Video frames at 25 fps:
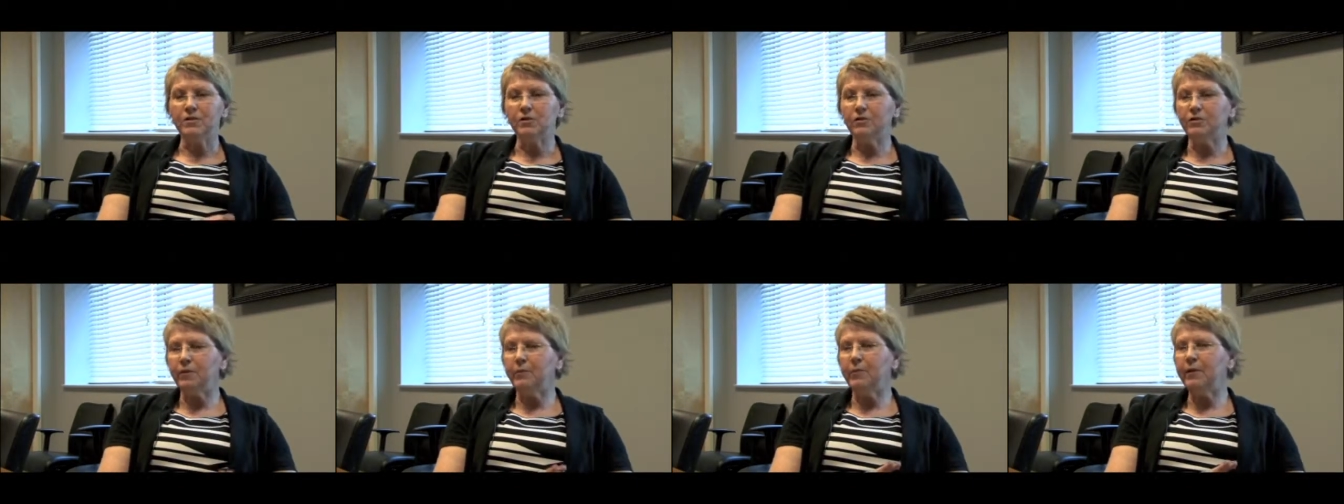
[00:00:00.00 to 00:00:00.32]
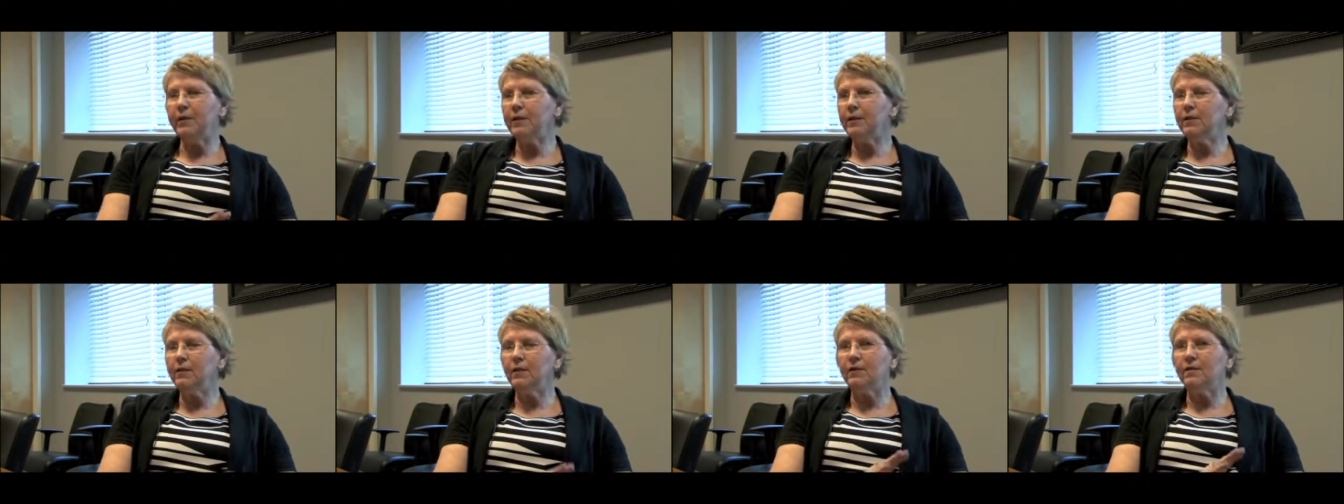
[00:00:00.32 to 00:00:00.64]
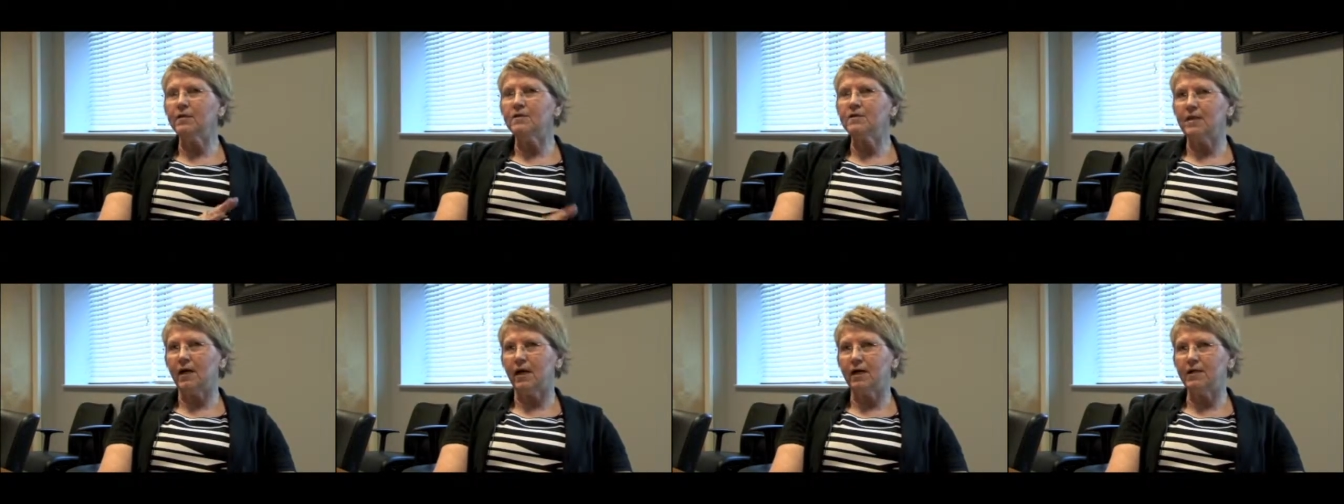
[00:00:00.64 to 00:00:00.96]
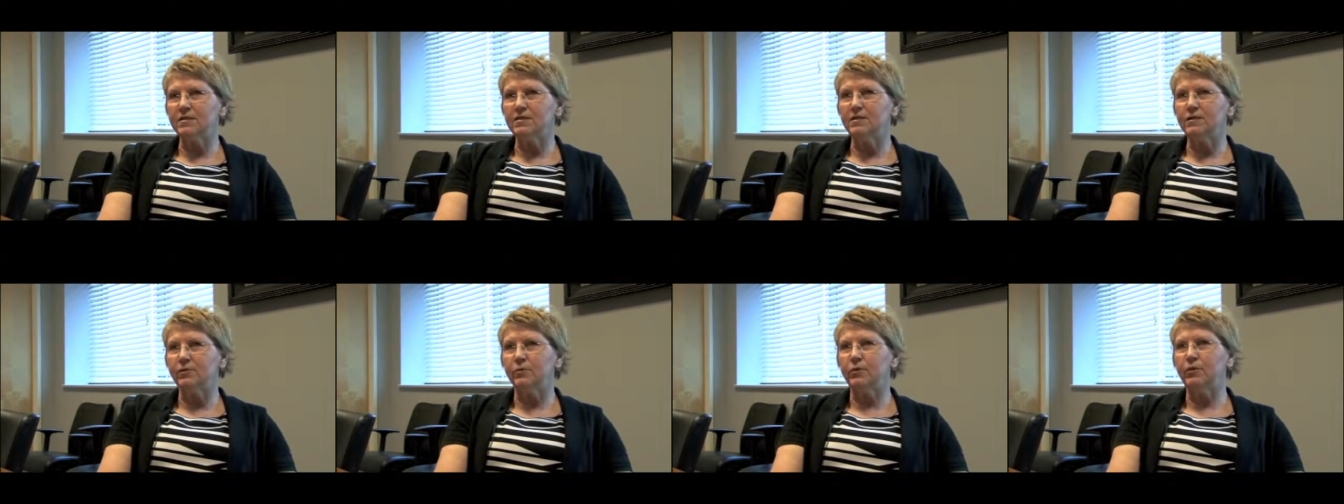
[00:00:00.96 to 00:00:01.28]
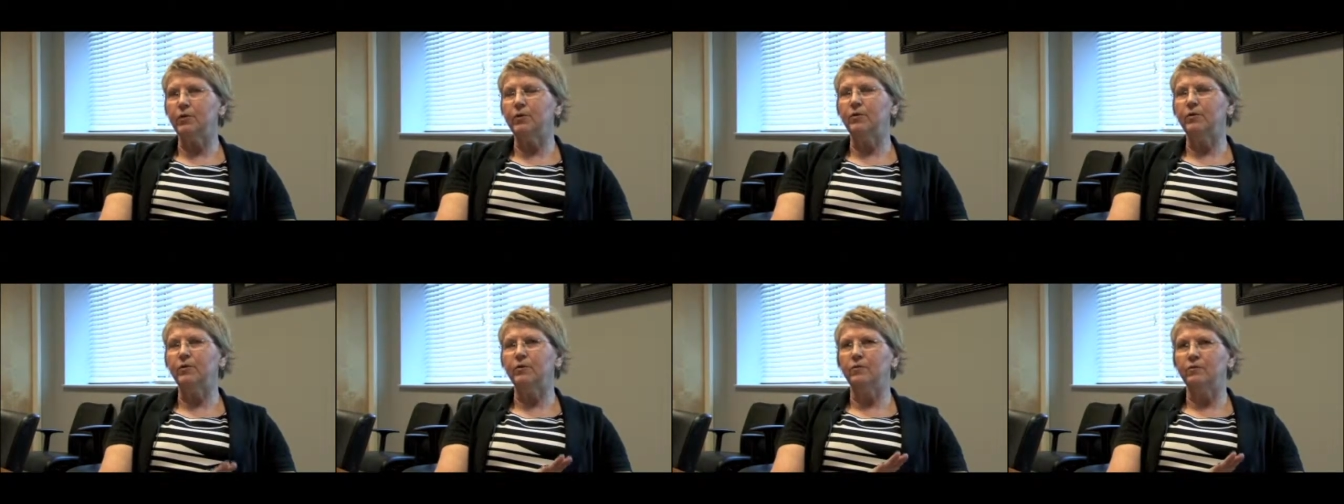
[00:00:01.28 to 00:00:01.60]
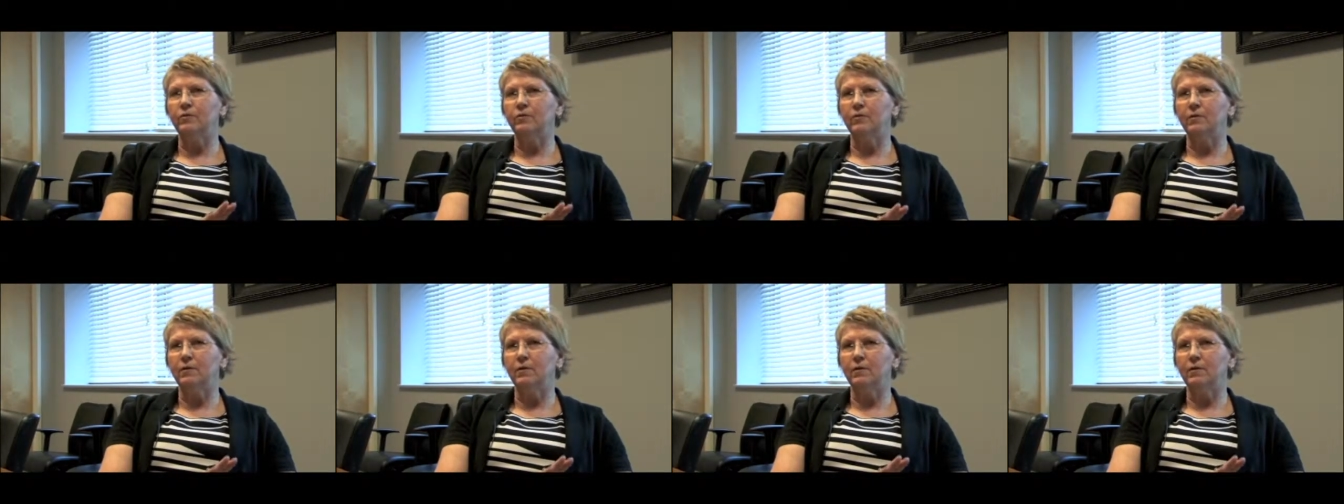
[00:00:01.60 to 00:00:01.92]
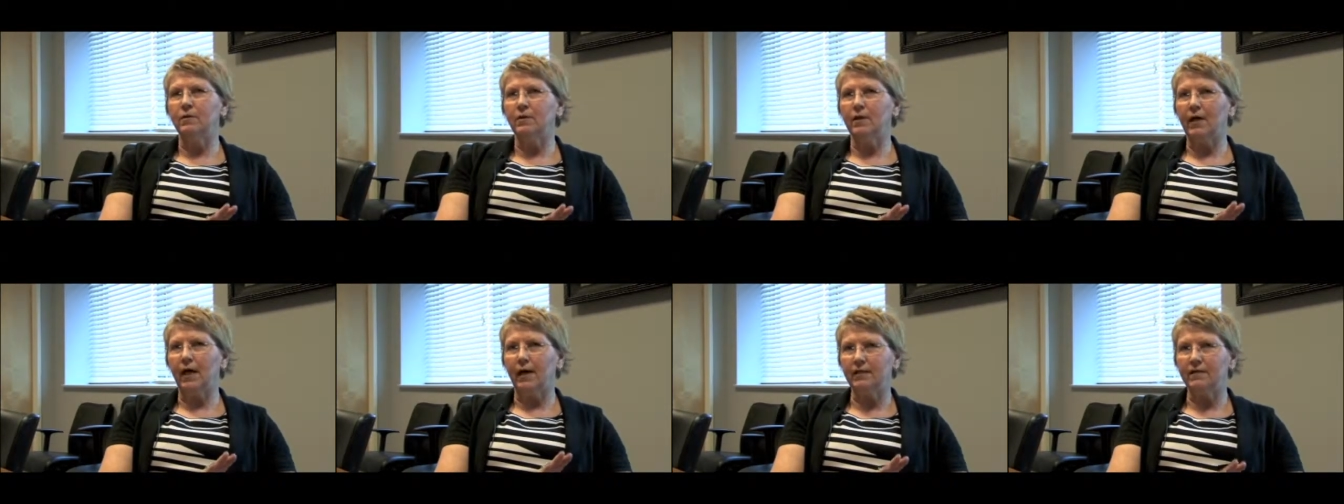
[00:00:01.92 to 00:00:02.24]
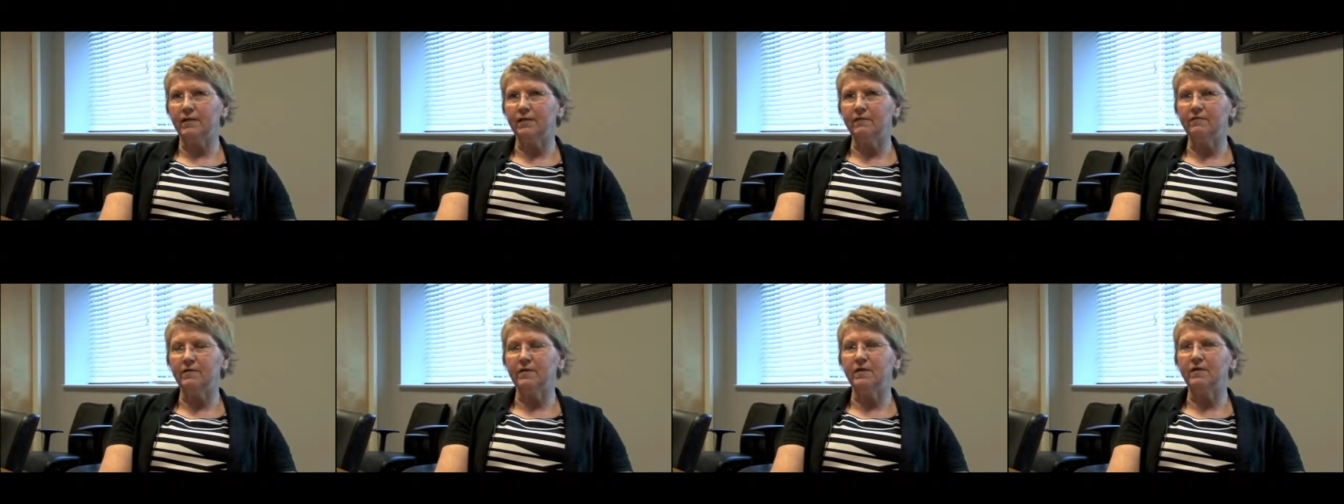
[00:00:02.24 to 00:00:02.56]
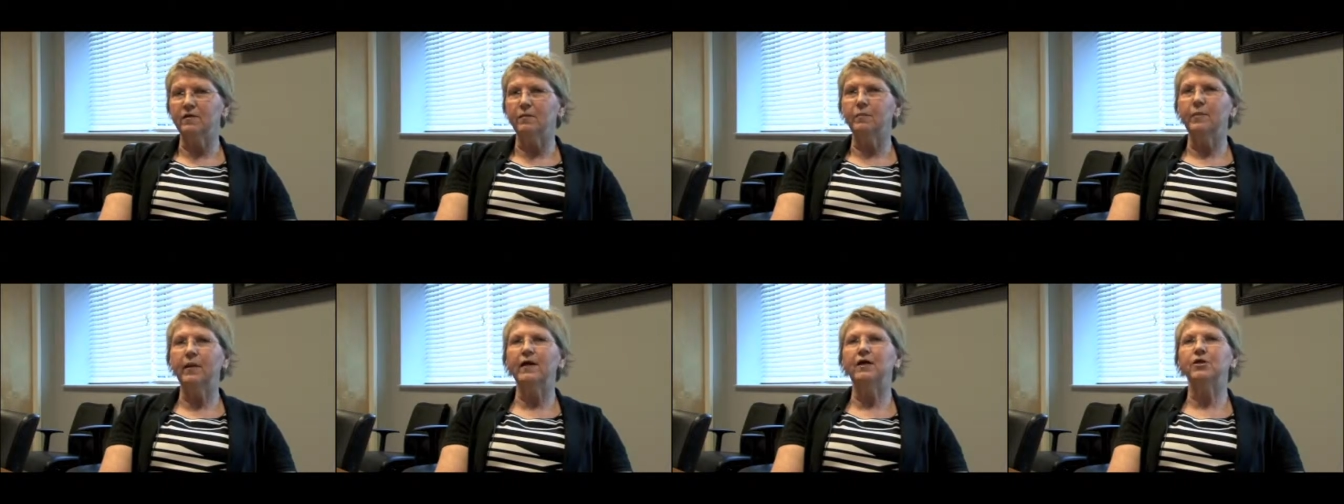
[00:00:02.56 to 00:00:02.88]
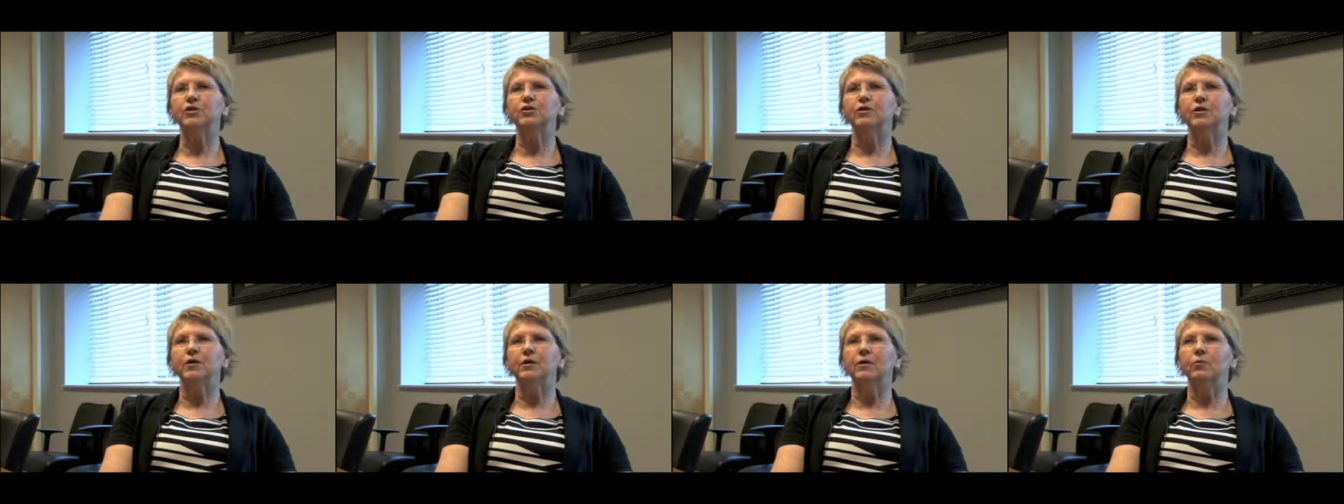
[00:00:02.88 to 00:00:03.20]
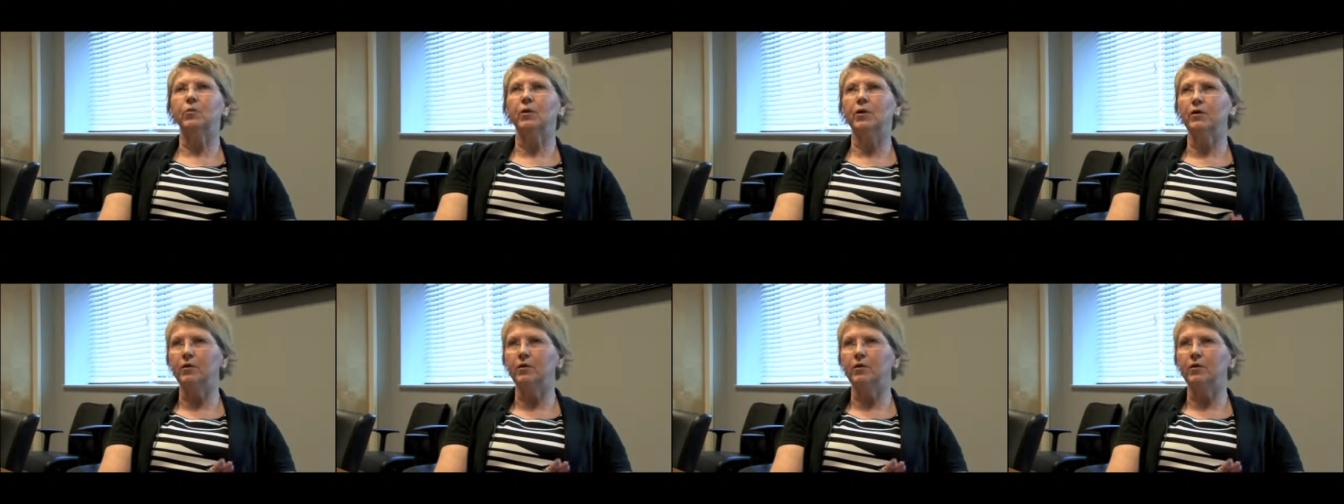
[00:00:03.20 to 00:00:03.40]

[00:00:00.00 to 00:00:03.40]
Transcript: So depending on the size of the wound, the activity of the patient,